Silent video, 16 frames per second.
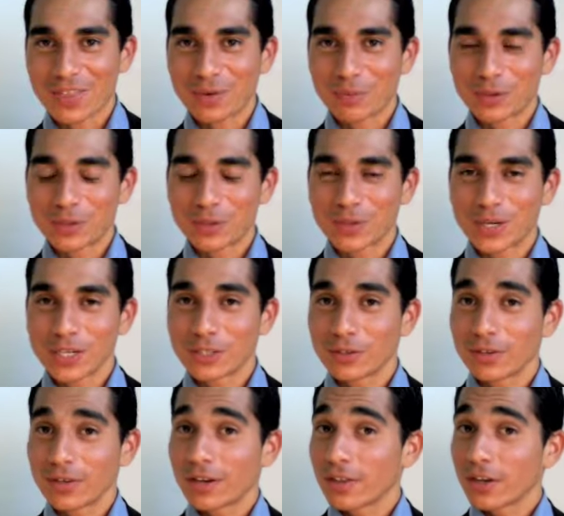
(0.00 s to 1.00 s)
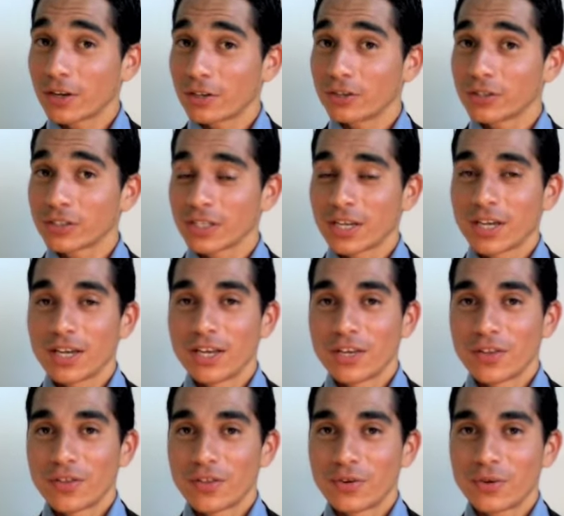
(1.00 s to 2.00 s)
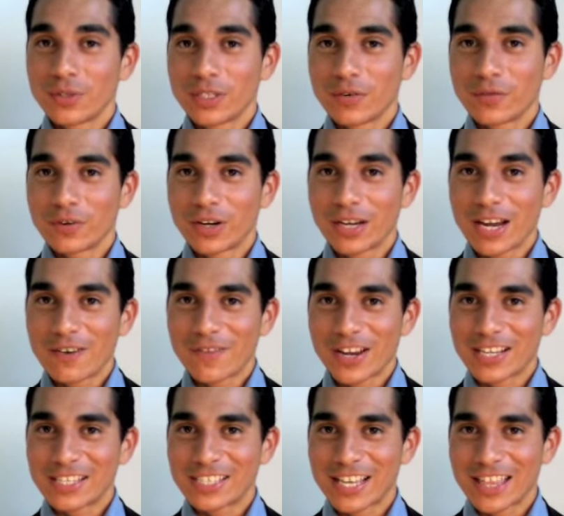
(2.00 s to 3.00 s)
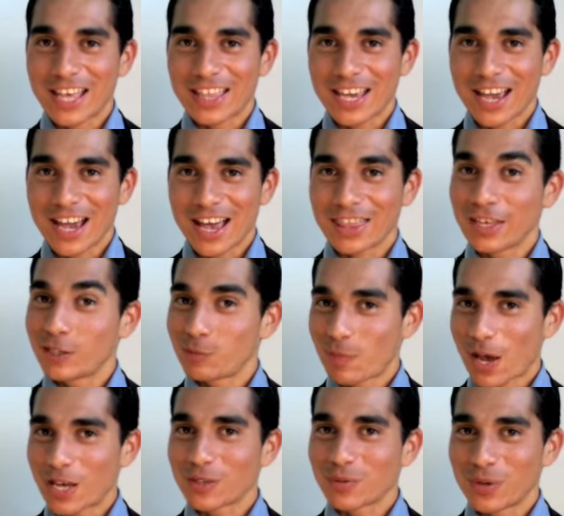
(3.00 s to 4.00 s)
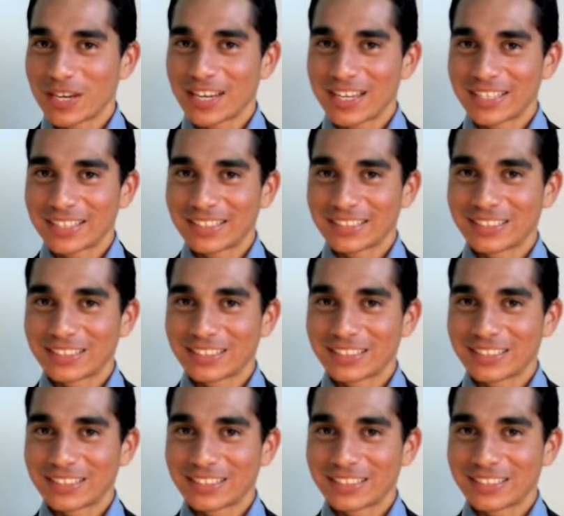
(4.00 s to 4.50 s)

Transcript: the opportunity to look at the girls through different events that they had this past weekend.